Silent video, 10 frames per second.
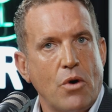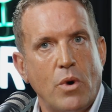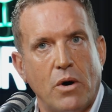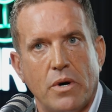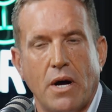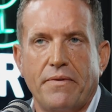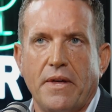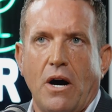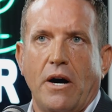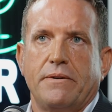Well,
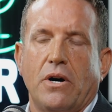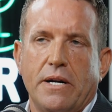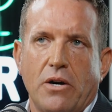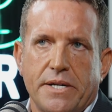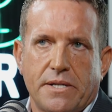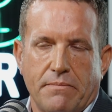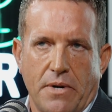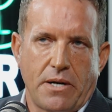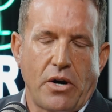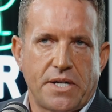I like
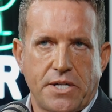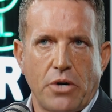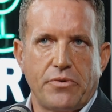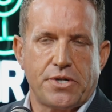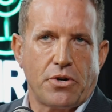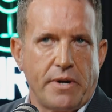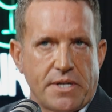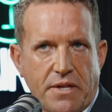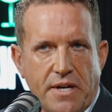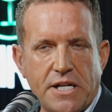to tell this story
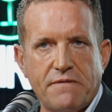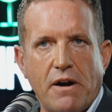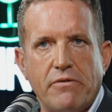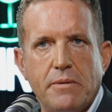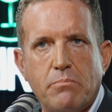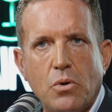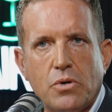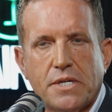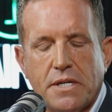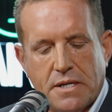because I think it's very
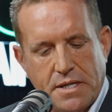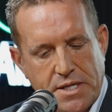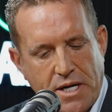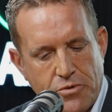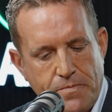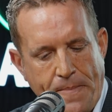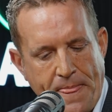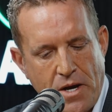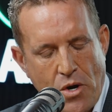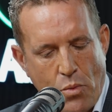important. So,
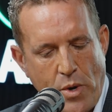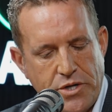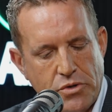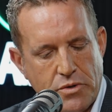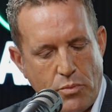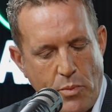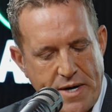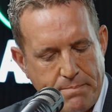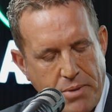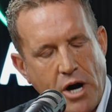
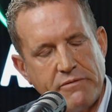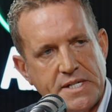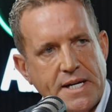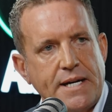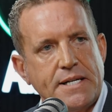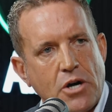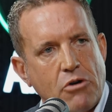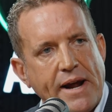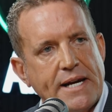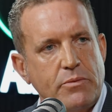when a buyer is dealing
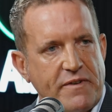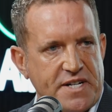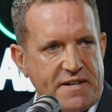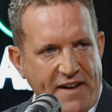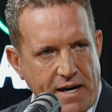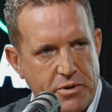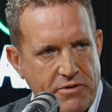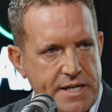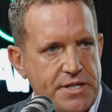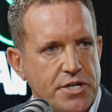directly with a
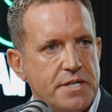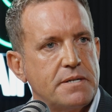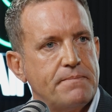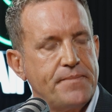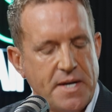developer agent,